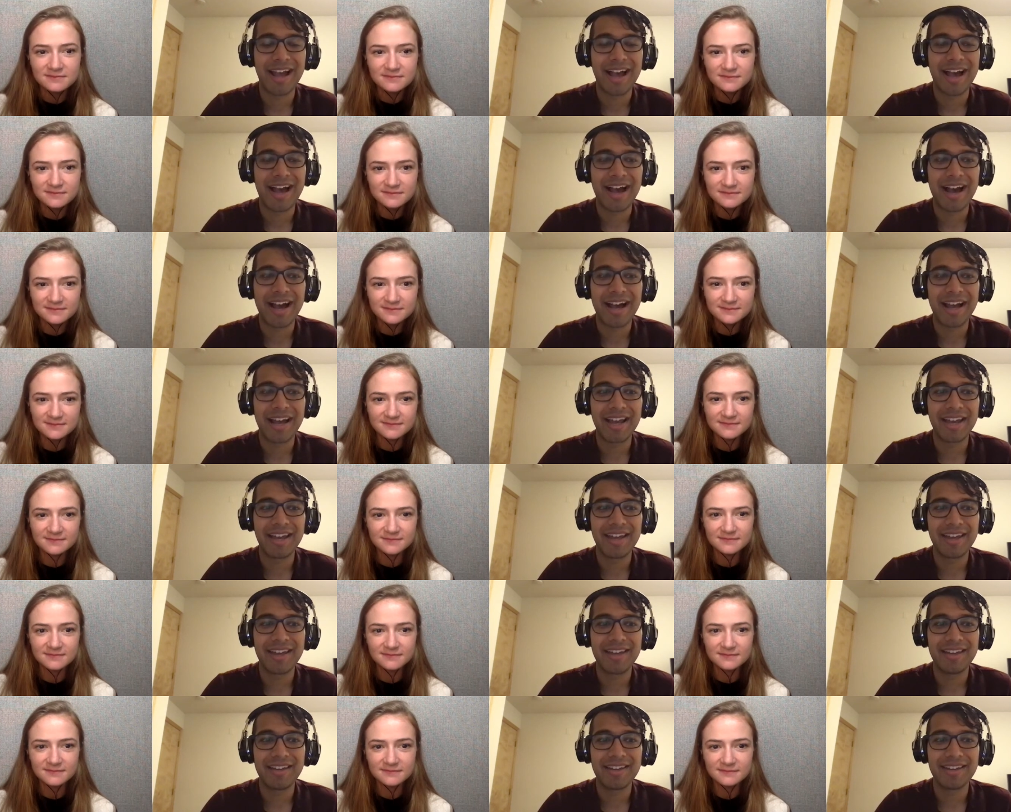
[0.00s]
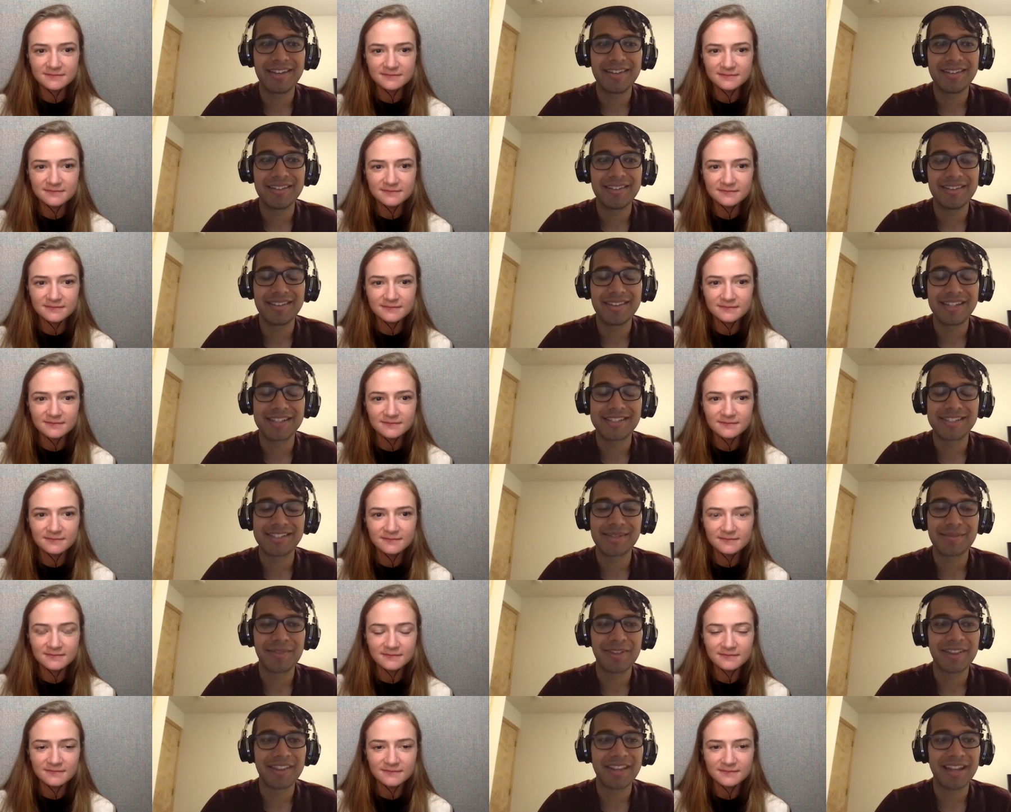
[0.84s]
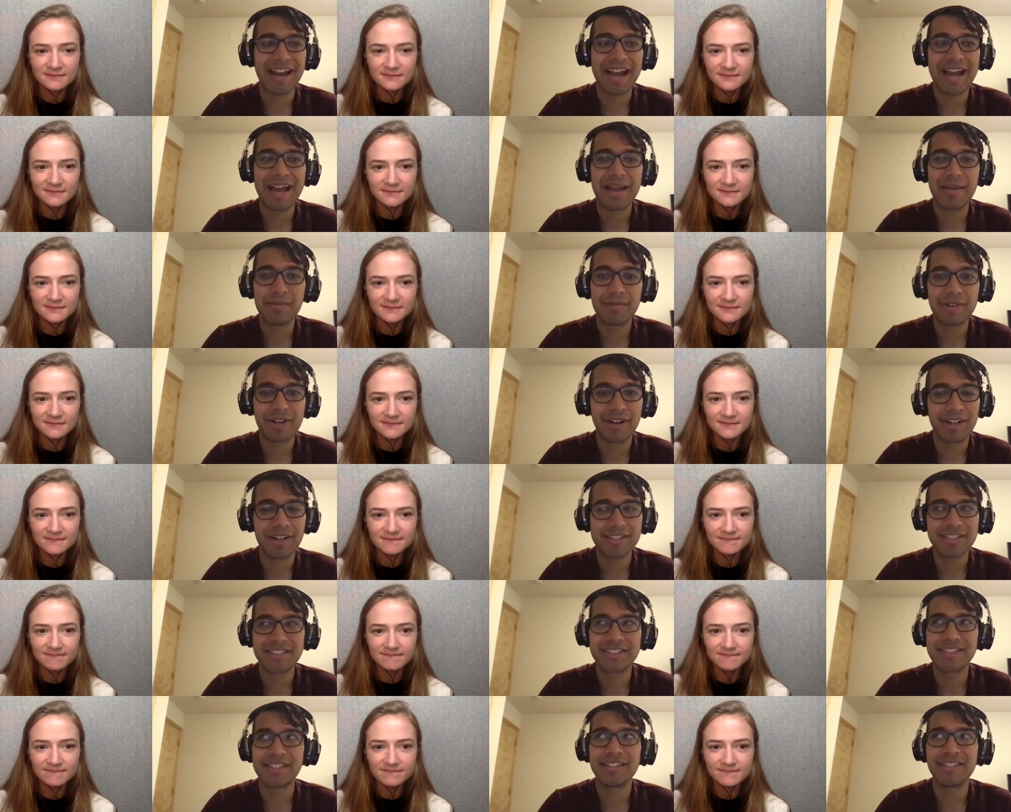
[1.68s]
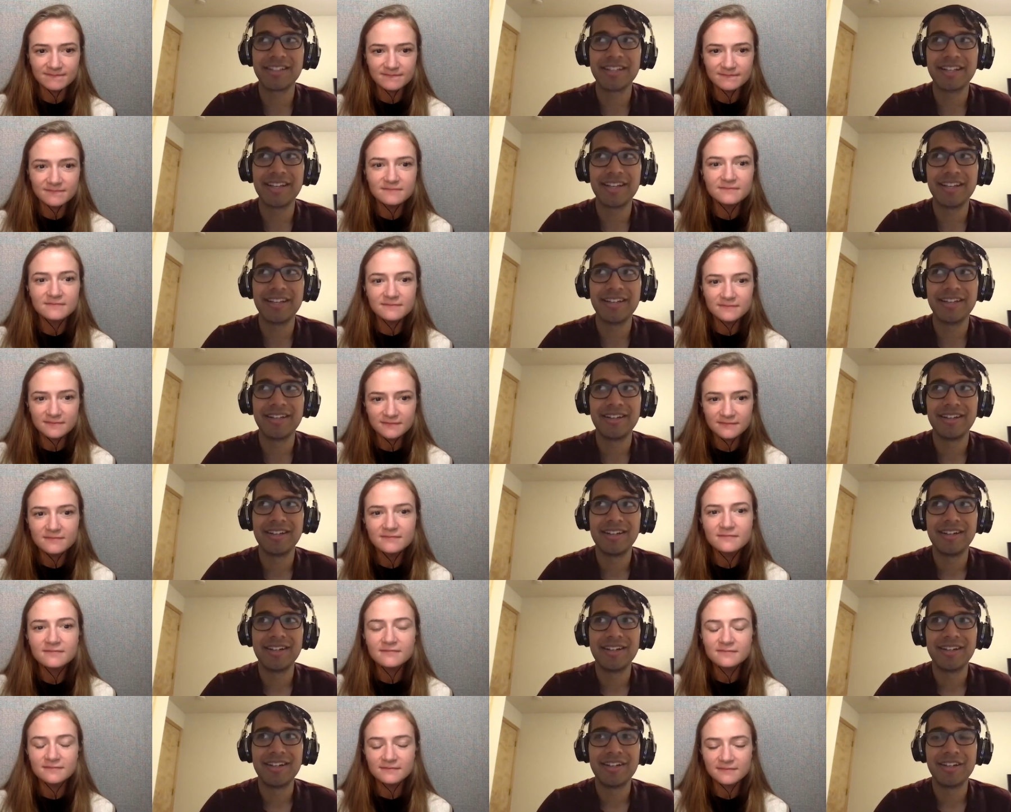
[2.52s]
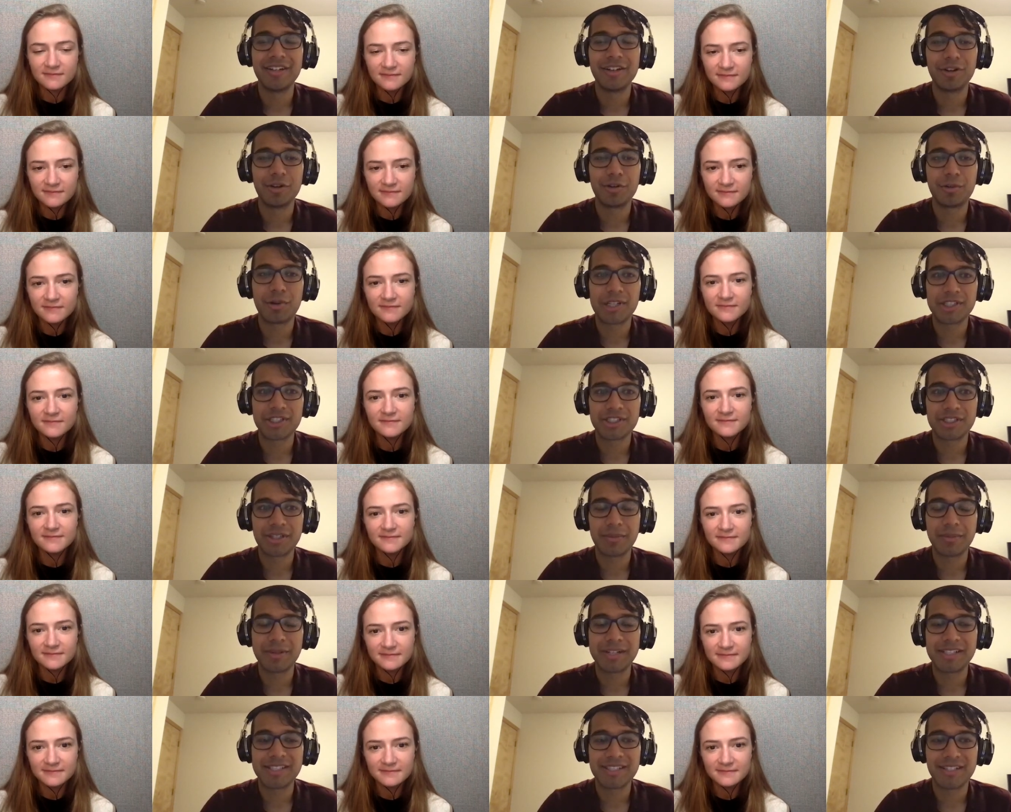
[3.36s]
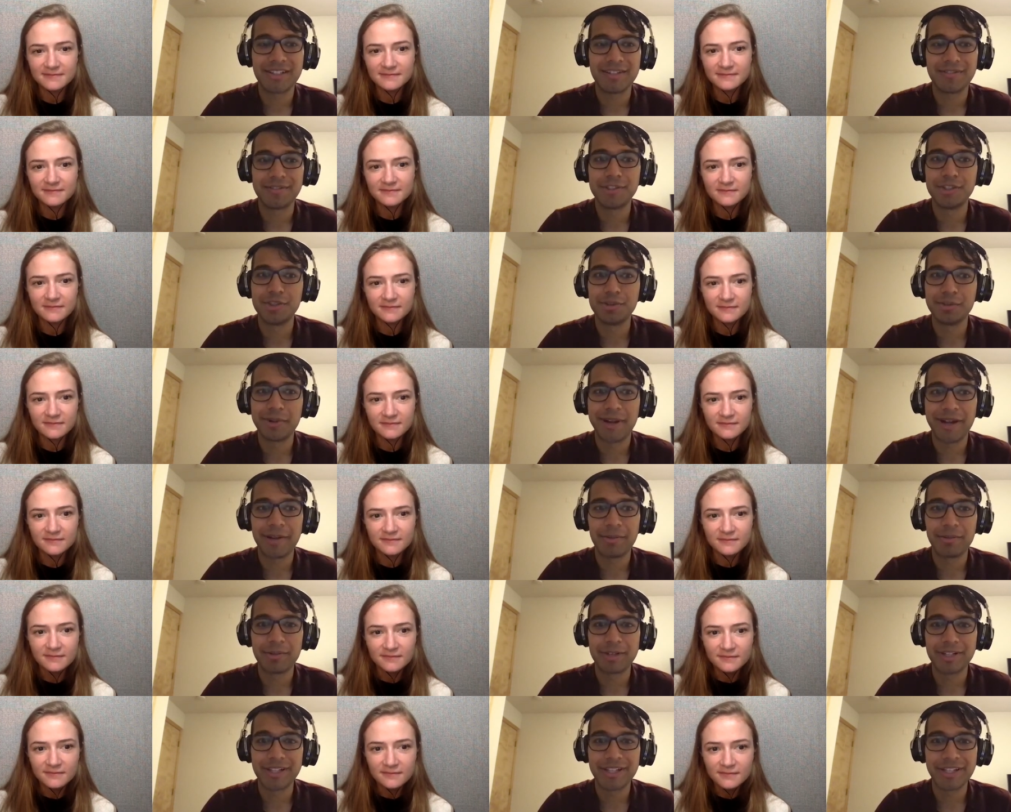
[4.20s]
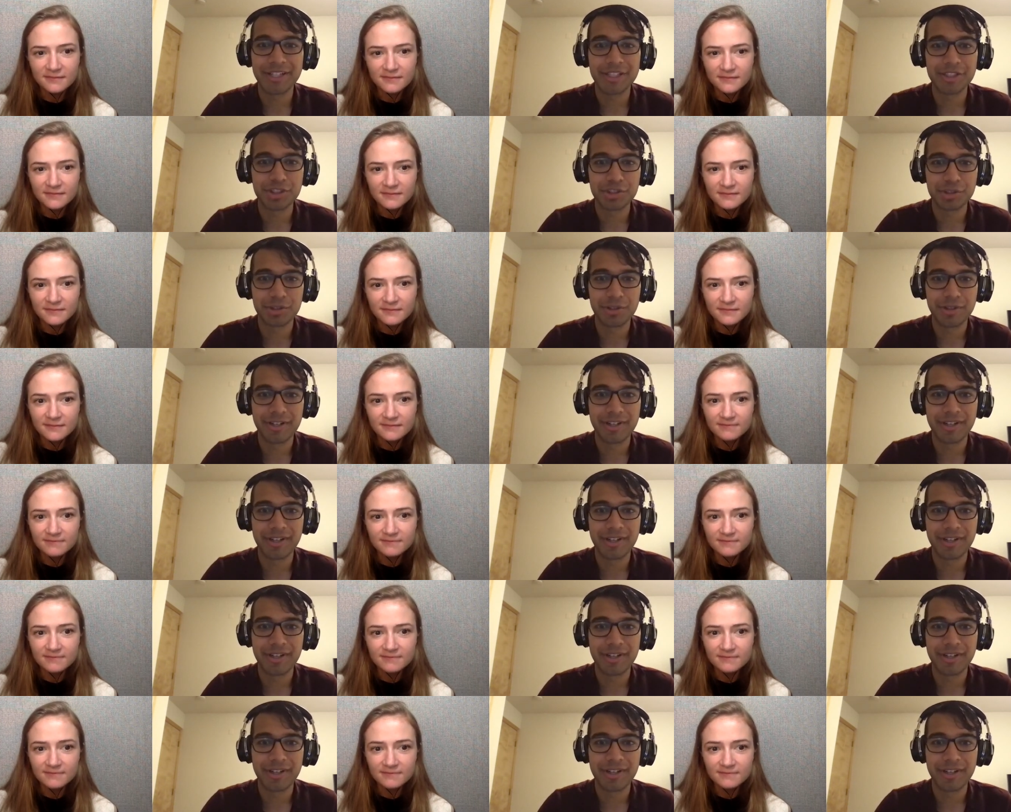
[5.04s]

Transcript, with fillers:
Speaker 1: I that's something that I'm constantly you know, questioning myself, do I really enjoy